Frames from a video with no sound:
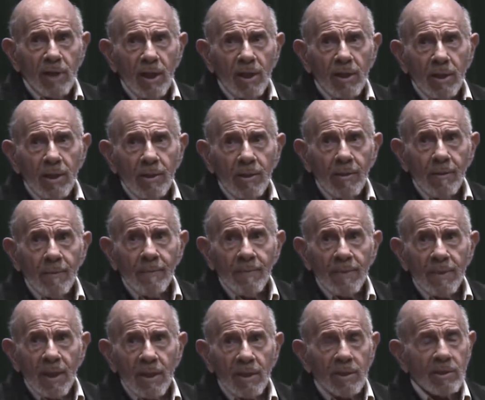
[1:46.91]
today
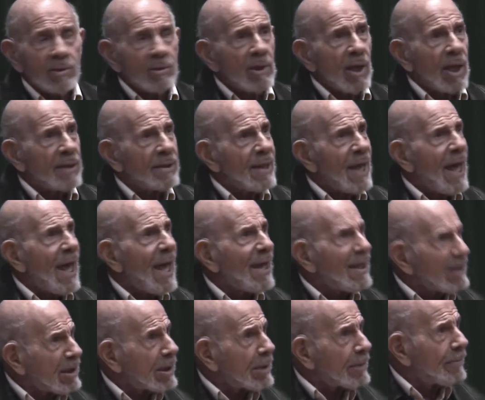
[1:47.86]
that is not
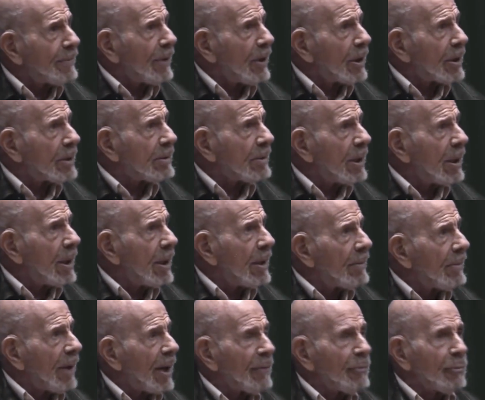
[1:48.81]
acted
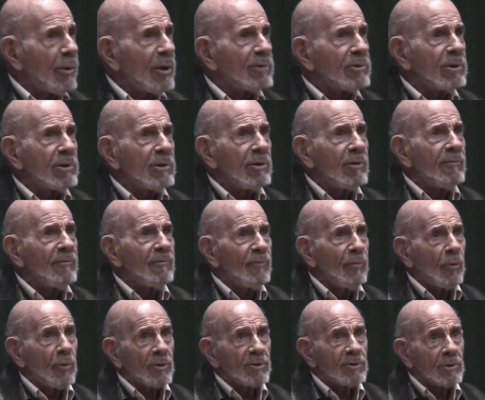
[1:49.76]
upon by
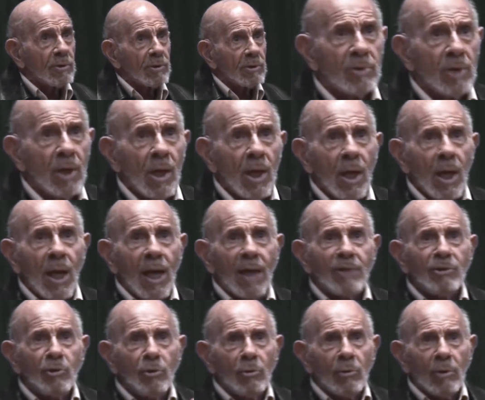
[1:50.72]
resident forces.
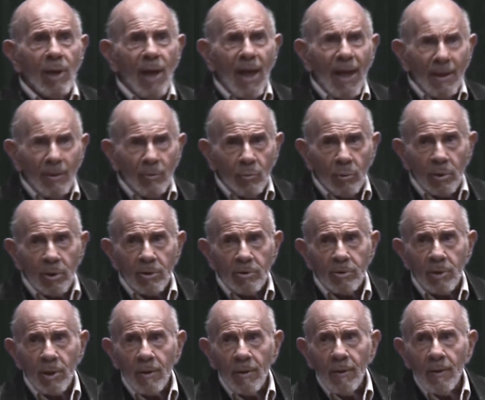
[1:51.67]
And your
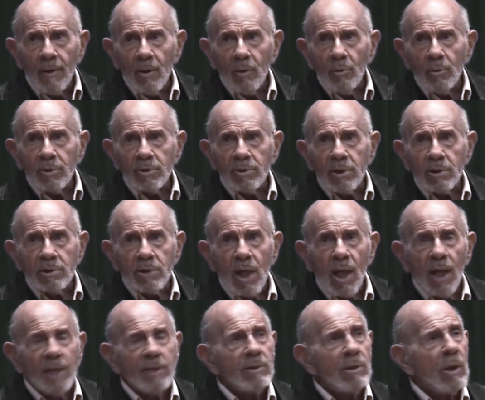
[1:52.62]
language was
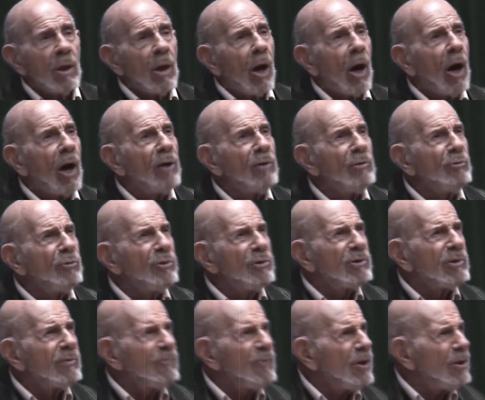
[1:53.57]
designed
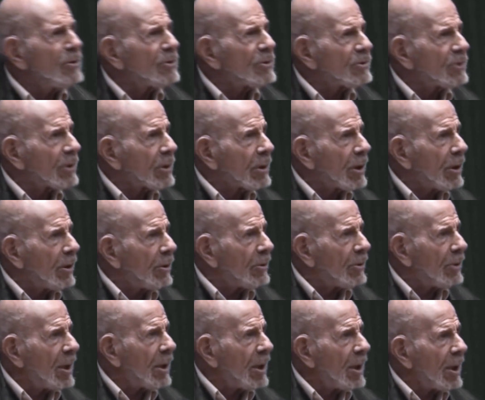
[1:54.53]
hundreds of years
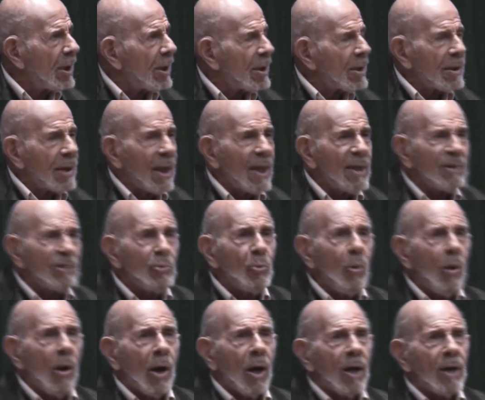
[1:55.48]
ago. That's
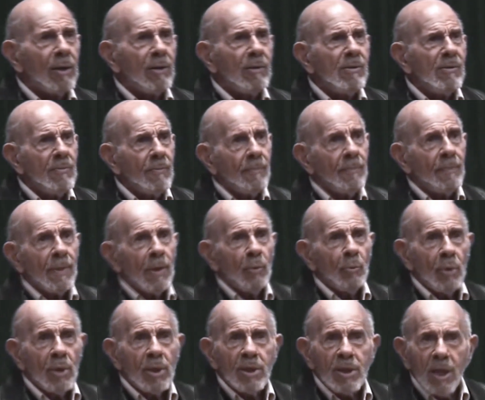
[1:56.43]
why
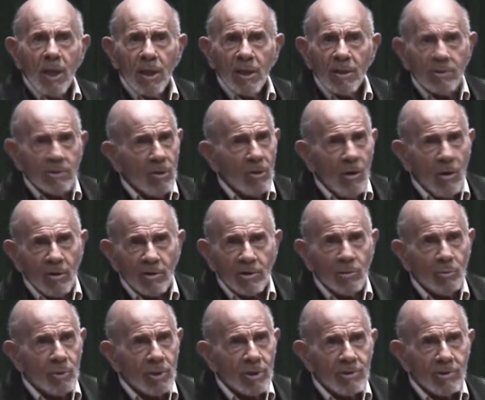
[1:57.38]
we can't talk
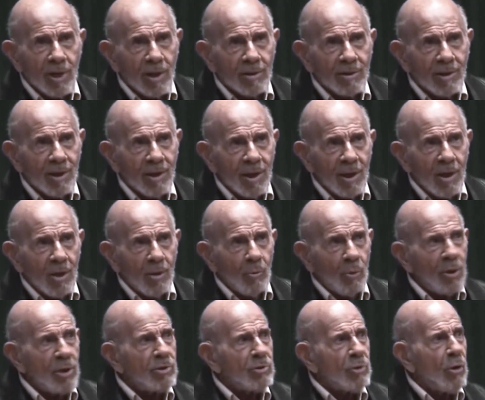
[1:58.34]
to each other.
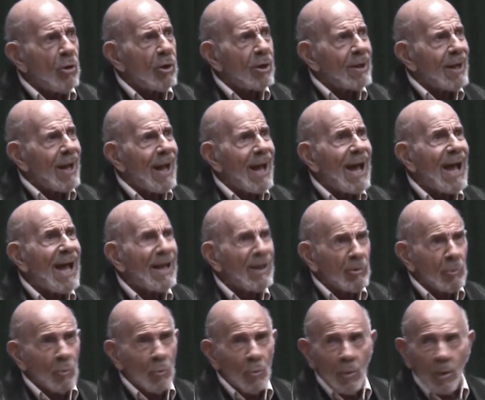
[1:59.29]
We talk
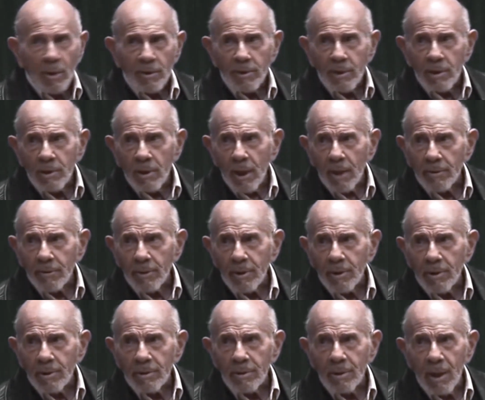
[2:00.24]
at one another,
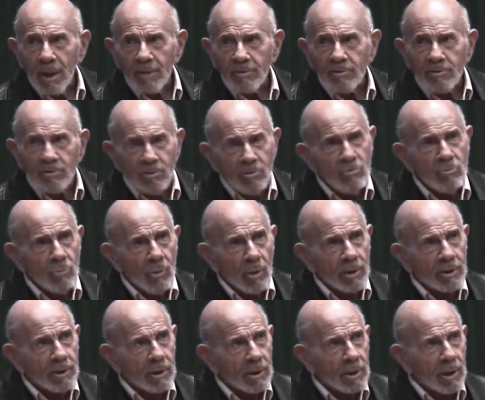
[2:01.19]
not to
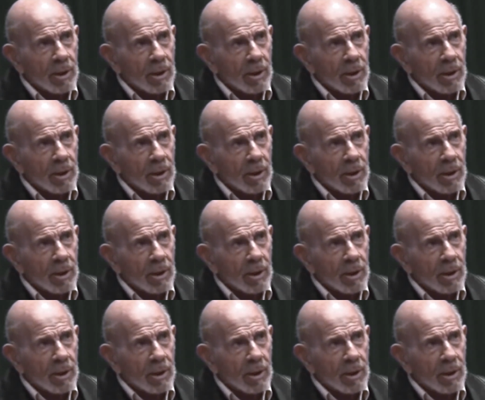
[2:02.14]
one